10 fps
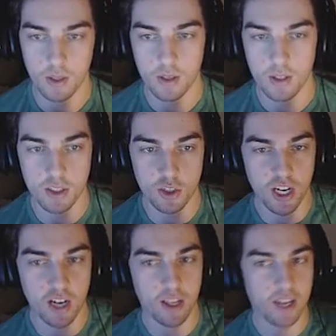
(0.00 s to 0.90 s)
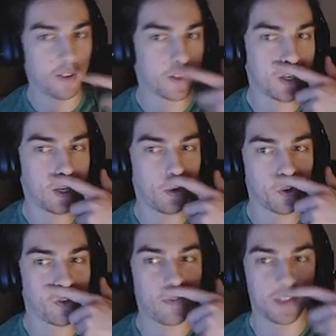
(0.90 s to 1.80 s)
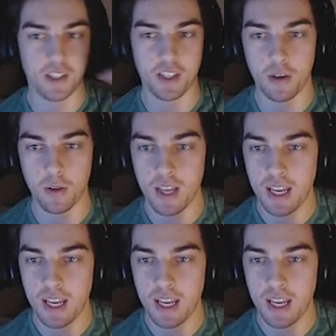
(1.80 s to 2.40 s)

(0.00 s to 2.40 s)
There's a journal here on the side. Underground facility no. He